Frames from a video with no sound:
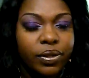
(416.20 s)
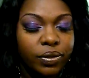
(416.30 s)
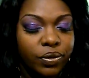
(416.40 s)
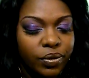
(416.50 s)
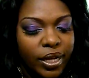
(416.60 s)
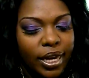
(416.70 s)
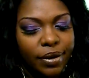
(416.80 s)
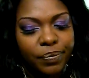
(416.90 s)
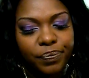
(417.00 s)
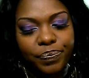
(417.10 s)
even do
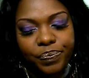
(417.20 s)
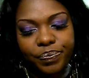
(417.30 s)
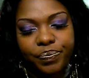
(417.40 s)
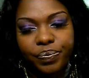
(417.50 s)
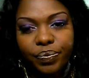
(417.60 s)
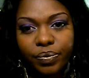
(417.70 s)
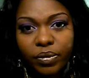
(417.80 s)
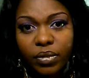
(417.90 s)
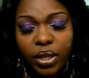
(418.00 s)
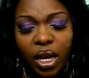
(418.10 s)
that.
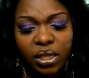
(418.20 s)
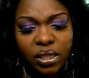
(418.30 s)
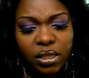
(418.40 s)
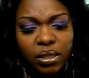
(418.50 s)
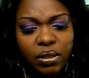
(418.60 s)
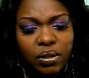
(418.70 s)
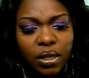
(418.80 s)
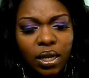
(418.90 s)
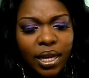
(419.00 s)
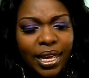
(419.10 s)

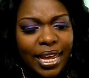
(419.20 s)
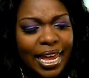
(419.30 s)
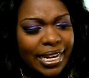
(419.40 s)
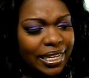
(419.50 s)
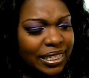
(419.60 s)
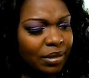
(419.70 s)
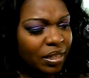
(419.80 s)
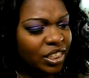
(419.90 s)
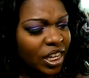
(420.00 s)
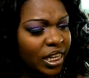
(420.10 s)
So, and it just
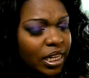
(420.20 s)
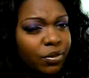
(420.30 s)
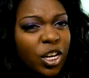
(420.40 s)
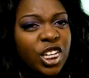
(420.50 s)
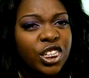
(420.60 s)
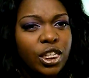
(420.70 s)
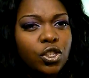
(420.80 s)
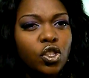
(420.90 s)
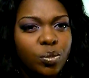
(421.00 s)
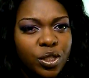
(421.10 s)
cause I'm shedding. You shed